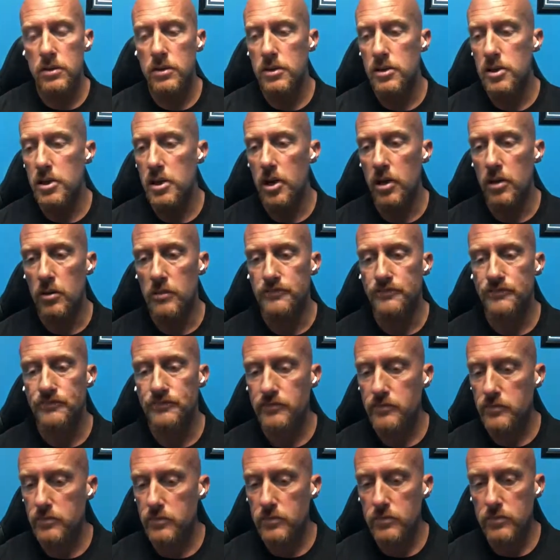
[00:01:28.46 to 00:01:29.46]
you know,
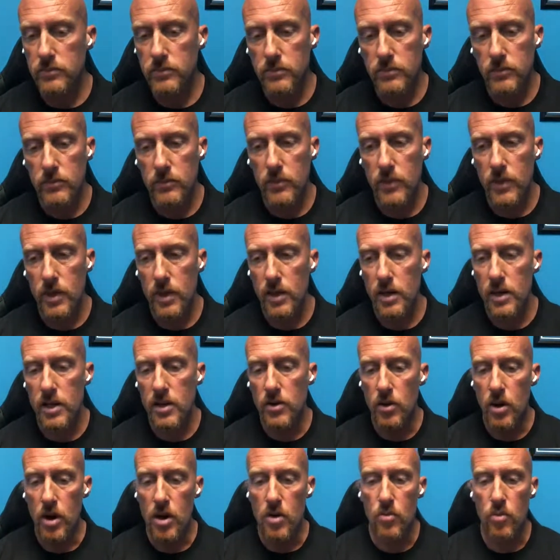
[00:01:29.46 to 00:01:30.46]

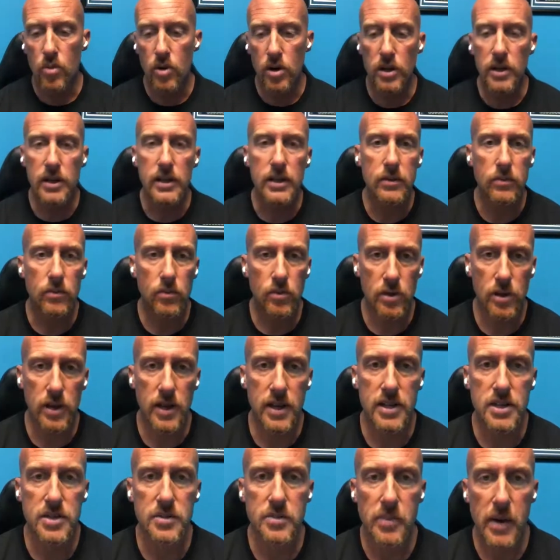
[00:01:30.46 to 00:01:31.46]
it really
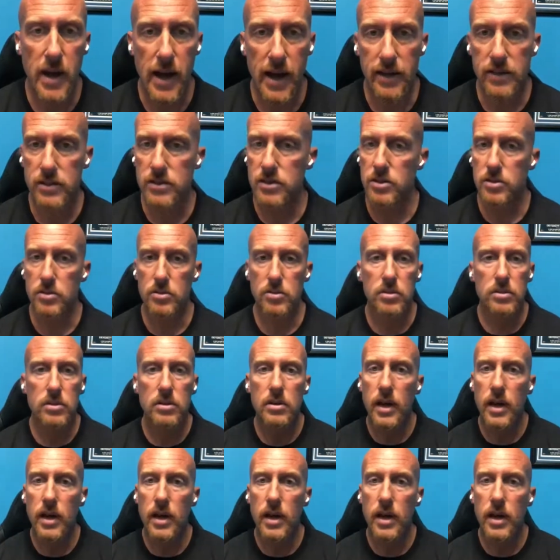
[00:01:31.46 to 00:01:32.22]
relates back to,